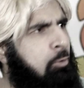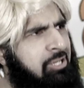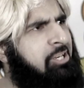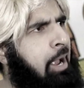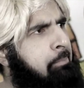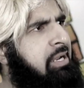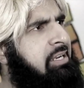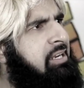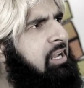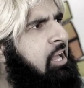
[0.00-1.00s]
What does that
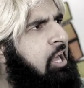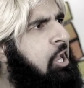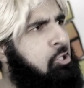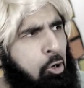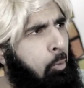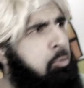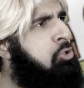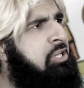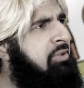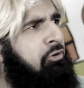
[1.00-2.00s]
mean? It's not
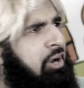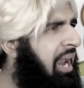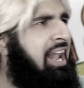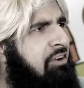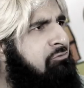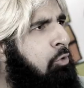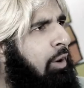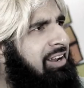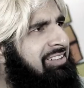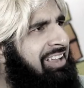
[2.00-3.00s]
Muslim for kill
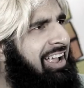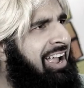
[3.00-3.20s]
everyone, is